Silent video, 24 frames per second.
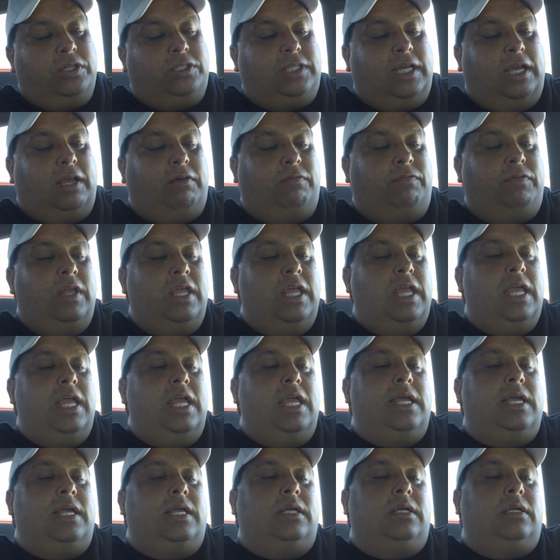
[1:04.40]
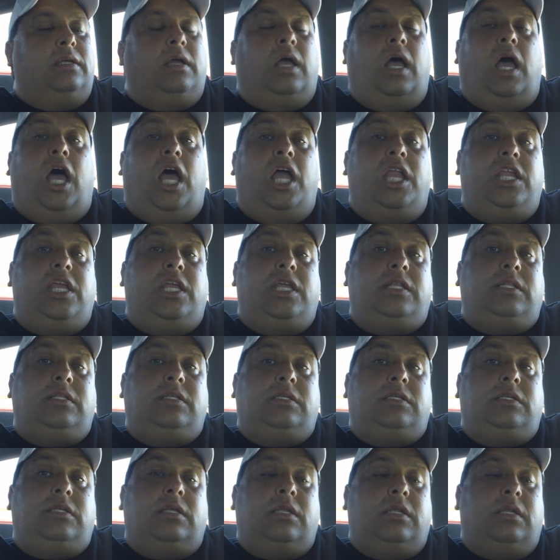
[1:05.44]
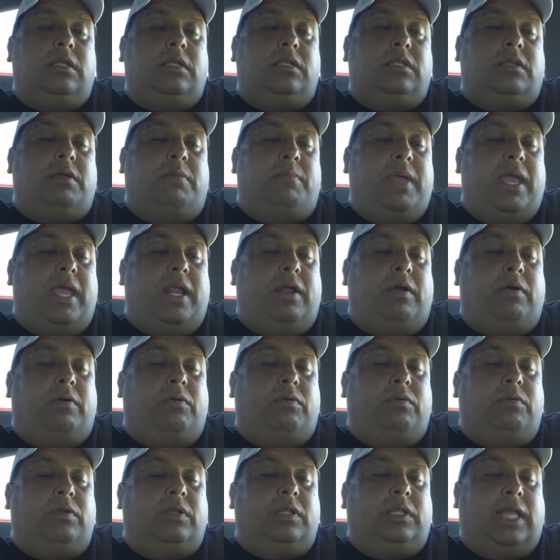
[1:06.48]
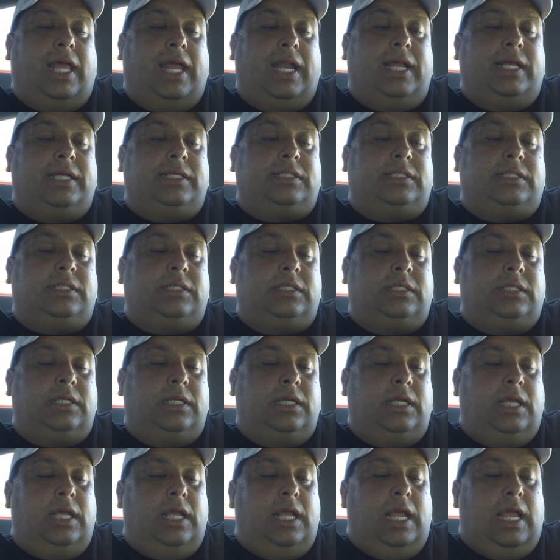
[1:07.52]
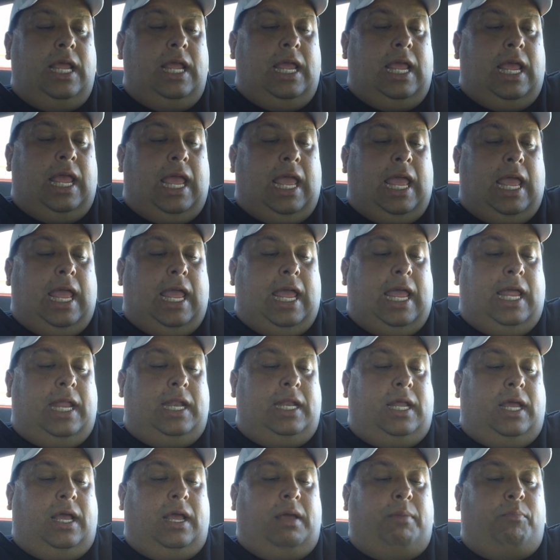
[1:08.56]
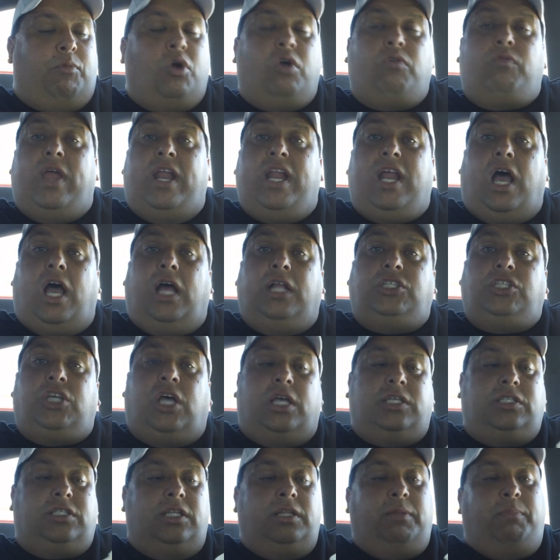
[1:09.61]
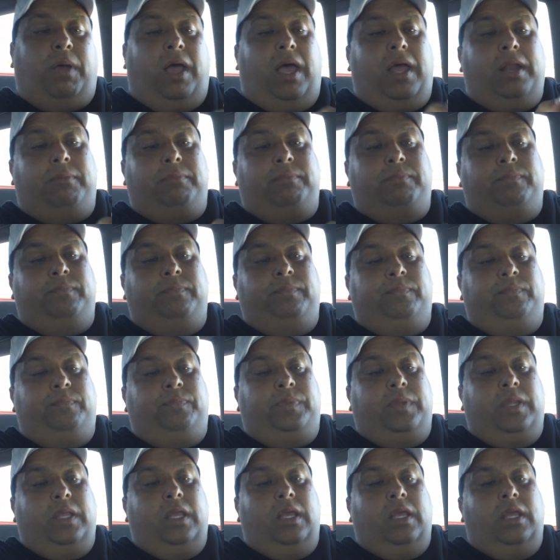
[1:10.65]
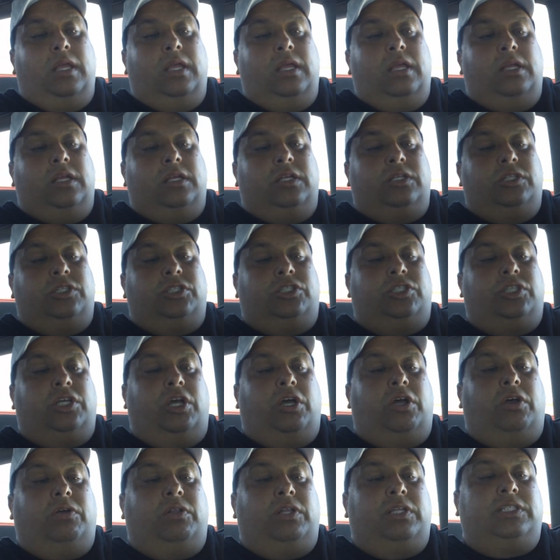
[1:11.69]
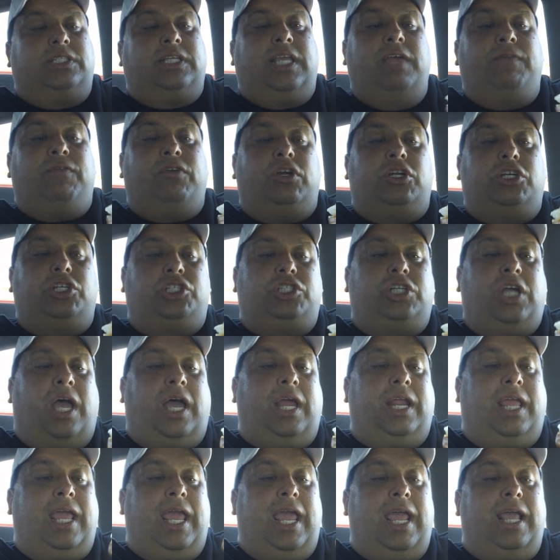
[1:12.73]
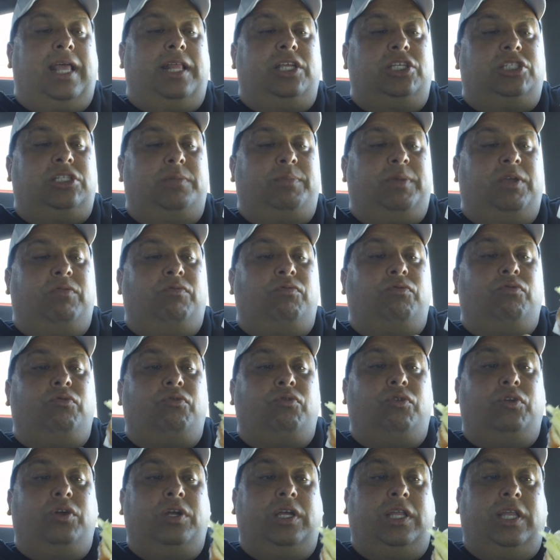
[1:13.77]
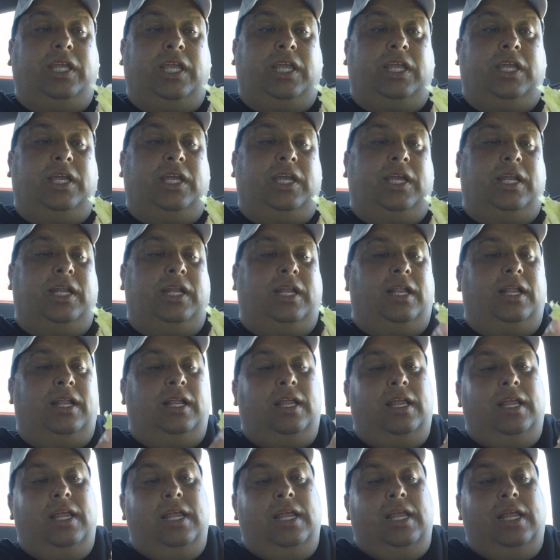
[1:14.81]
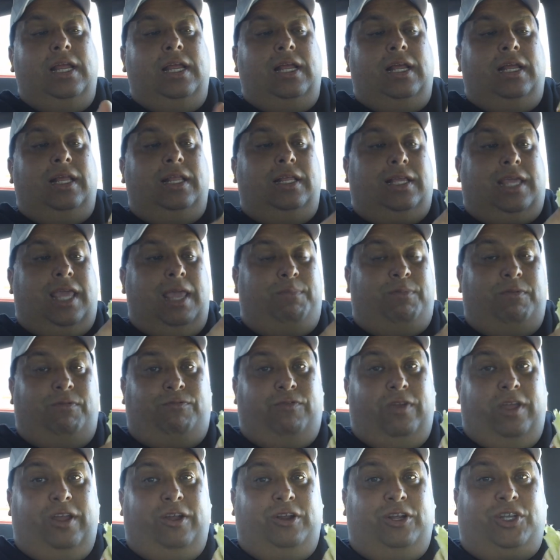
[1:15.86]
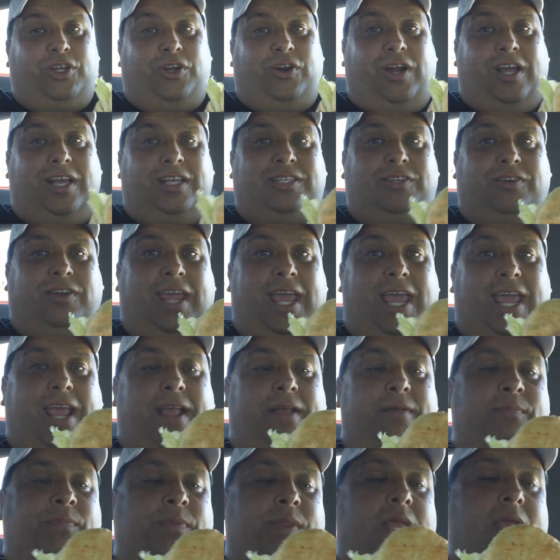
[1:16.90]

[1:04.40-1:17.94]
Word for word: itself, onions, tomato, lettuce, and uh, more Red Hot sauce on the bottom. So let's give her a shot, gang. This should be really good. Keep your fingers crossed, okay?